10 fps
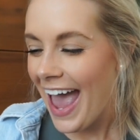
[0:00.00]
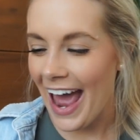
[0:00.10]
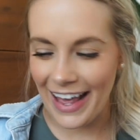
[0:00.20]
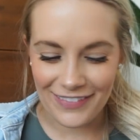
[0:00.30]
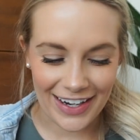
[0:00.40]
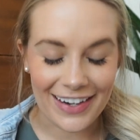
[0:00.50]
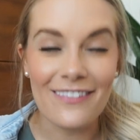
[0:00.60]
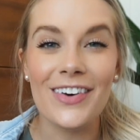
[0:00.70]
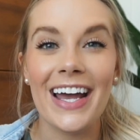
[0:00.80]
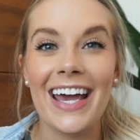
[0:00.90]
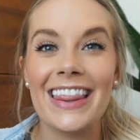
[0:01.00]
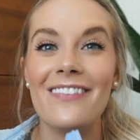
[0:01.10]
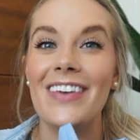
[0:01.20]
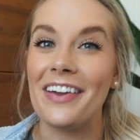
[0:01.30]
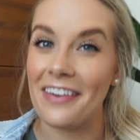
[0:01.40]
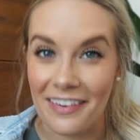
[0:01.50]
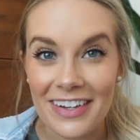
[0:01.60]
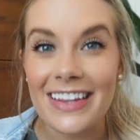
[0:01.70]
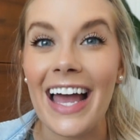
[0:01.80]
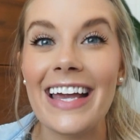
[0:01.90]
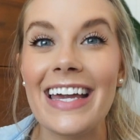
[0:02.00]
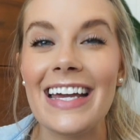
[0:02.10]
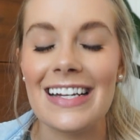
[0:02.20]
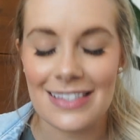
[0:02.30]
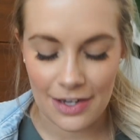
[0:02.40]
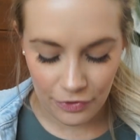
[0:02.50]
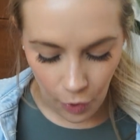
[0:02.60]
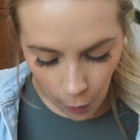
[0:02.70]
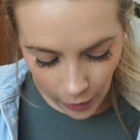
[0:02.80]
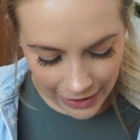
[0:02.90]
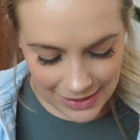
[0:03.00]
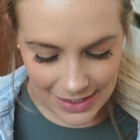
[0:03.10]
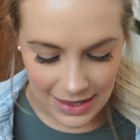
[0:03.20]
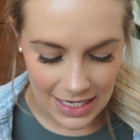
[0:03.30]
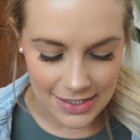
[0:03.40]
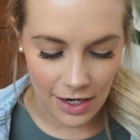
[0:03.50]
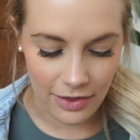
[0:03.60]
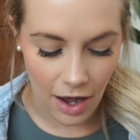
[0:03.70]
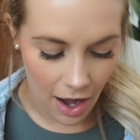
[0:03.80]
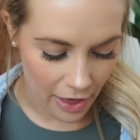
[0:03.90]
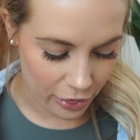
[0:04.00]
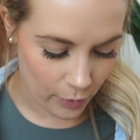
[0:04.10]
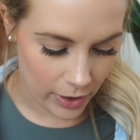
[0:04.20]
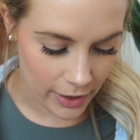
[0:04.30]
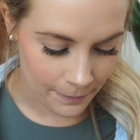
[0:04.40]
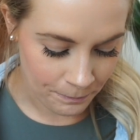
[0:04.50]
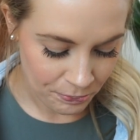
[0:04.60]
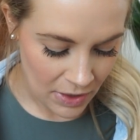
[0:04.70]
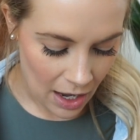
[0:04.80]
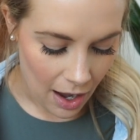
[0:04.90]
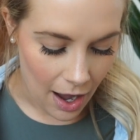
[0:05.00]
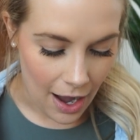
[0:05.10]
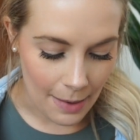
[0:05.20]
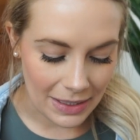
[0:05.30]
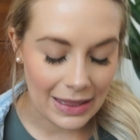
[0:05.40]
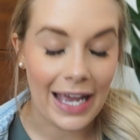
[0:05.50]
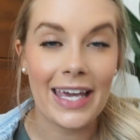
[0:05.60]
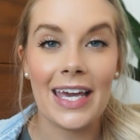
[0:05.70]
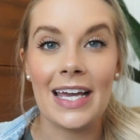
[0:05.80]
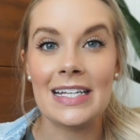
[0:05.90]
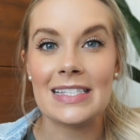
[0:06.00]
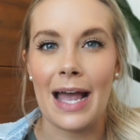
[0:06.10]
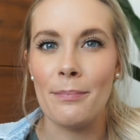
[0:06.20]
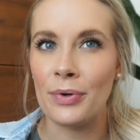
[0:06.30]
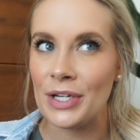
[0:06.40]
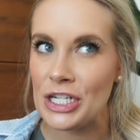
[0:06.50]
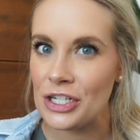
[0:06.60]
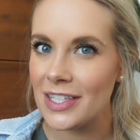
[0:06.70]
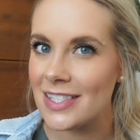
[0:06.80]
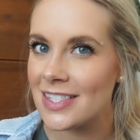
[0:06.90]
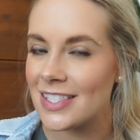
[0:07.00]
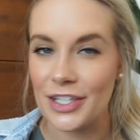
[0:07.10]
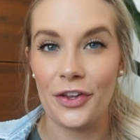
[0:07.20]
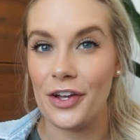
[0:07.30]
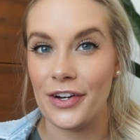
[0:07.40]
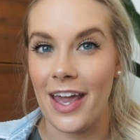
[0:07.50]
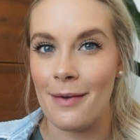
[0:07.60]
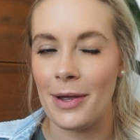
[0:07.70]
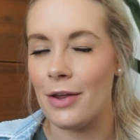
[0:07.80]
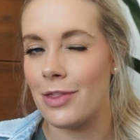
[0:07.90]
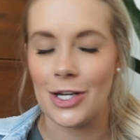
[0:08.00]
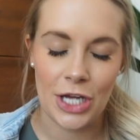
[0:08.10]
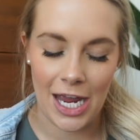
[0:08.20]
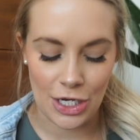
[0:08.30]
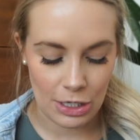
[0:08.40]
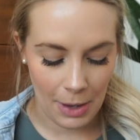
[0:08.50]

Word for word: And I paired them with my favorite leggings, of course. These are the Hawthorne um, leggings. I'm pretty sure that's still their name. I know they change a